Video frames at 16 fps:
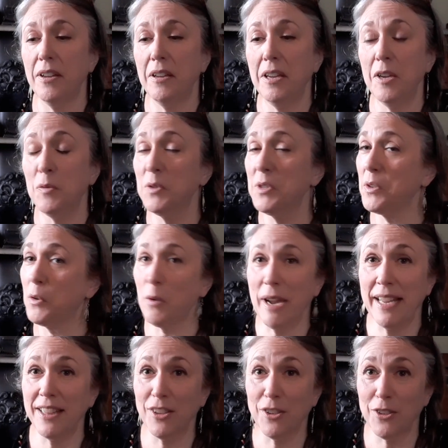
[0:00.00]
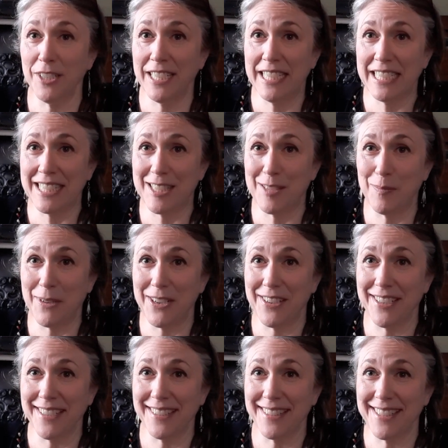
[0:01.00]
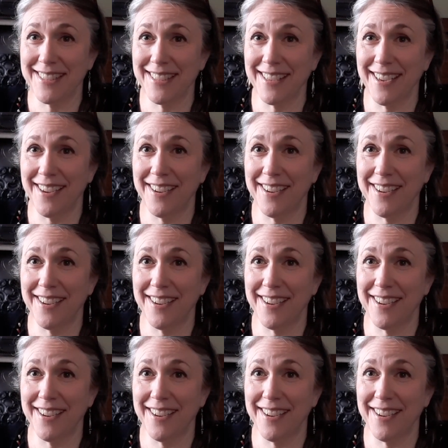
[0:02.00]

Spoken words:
it was a great learning experience